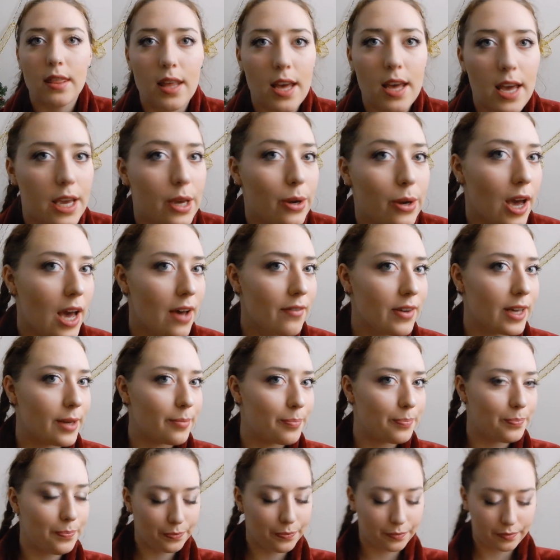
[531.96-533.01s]
And there you have
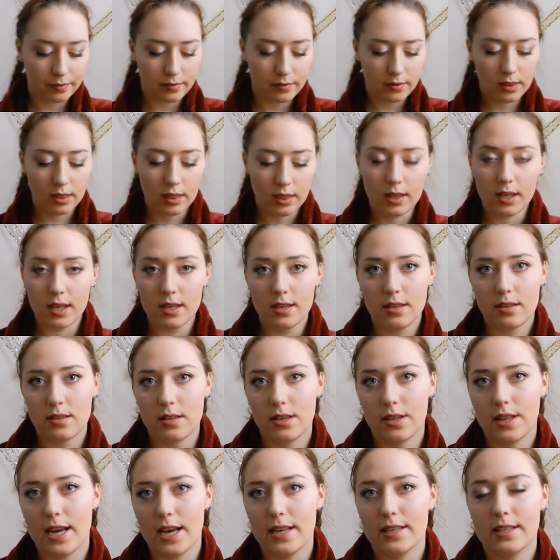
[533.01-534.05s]
it.
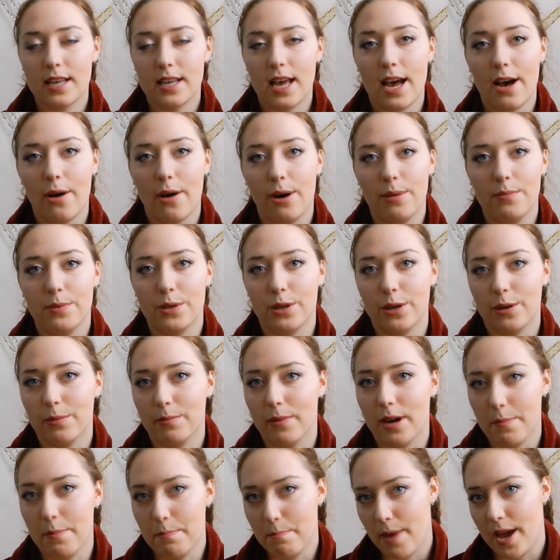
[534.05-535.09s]
So that's how I'm doing
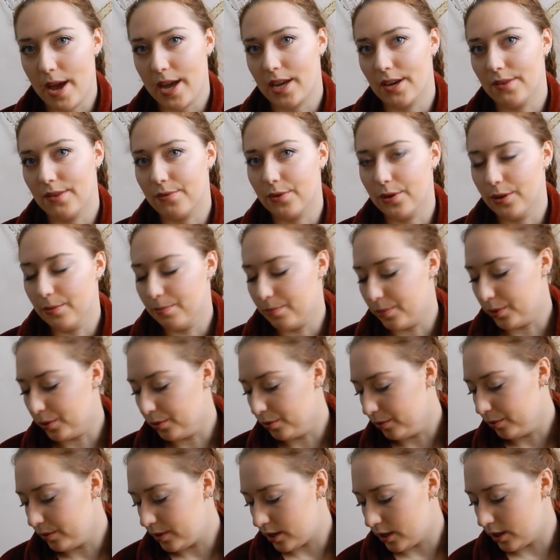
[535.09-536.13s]
my makeup for the
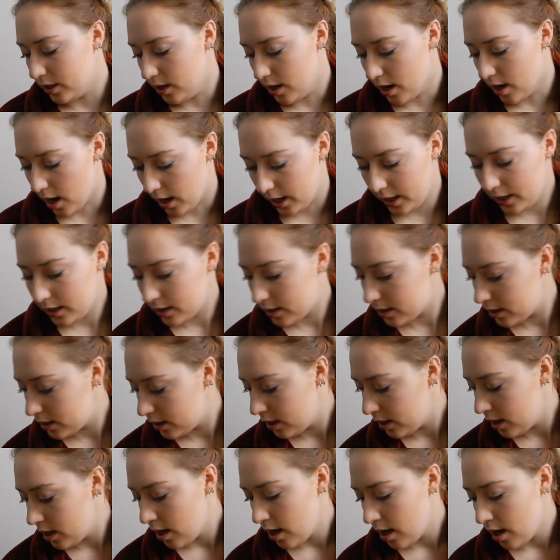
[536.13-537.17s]
ball tonight.
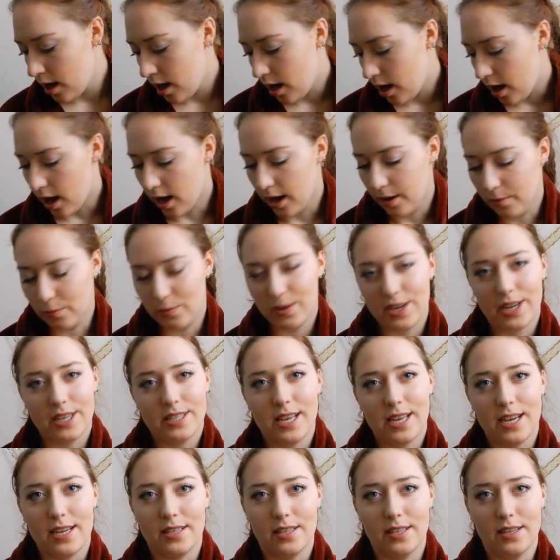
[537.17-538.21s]
When I
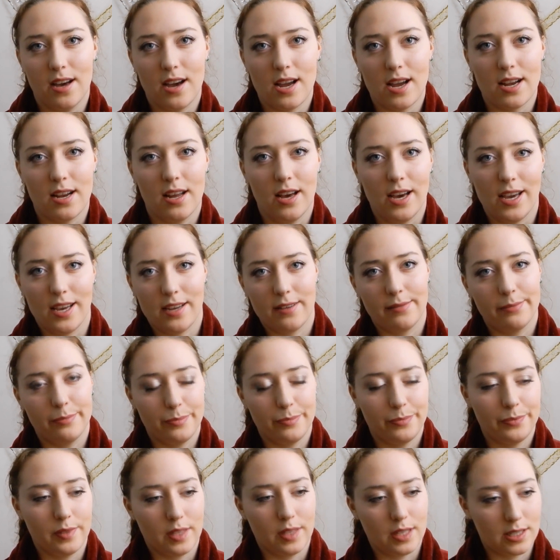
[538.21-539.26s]
say tonight, like,
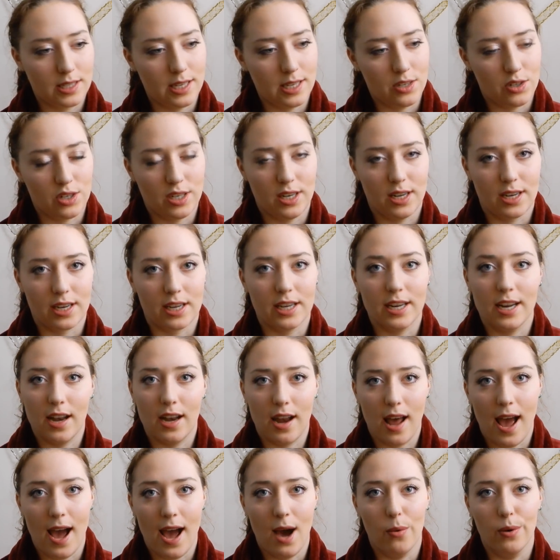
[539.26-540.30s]
it's literally like in
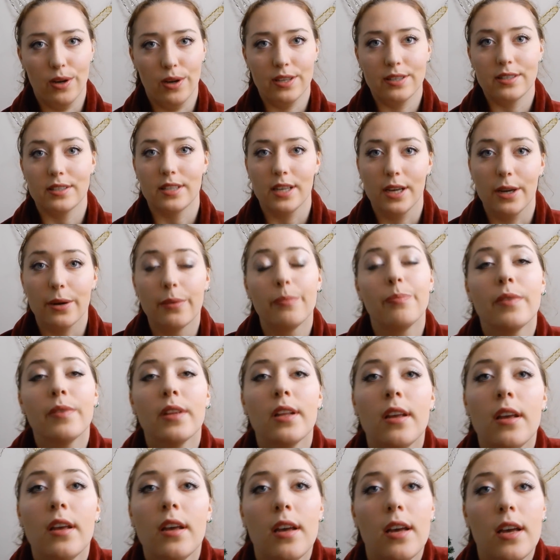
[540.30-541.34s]
an hour, so...
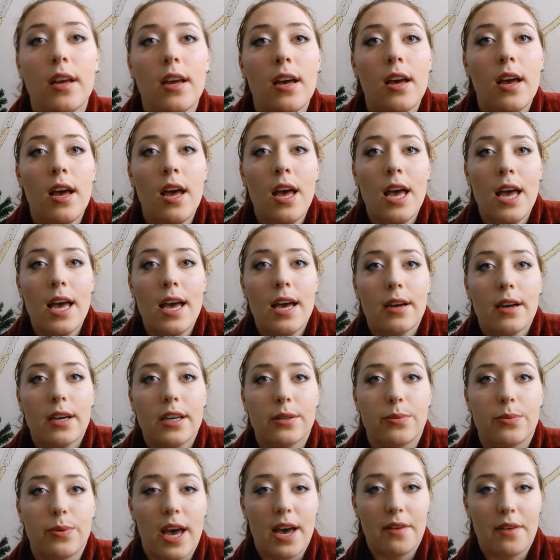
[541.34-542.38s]

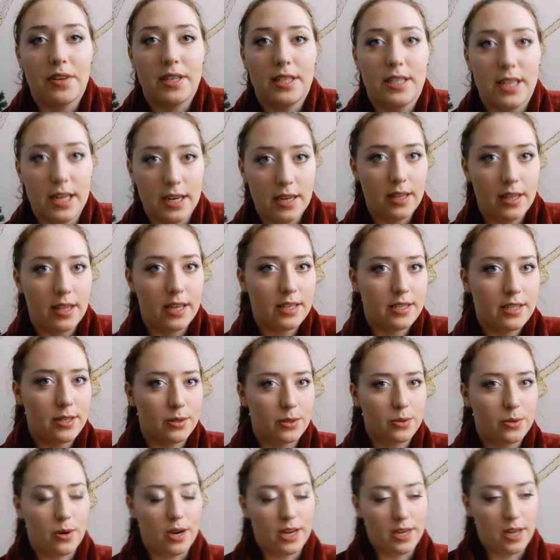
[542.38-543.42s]
because we're having dinner there, so
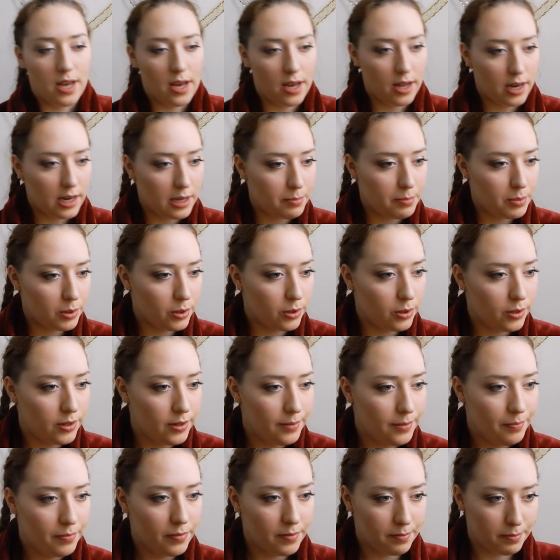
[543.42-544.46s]
it's quite an early
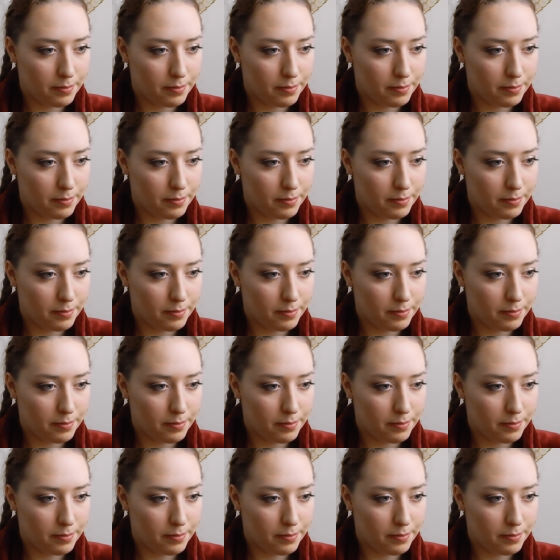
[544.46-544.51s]
ball,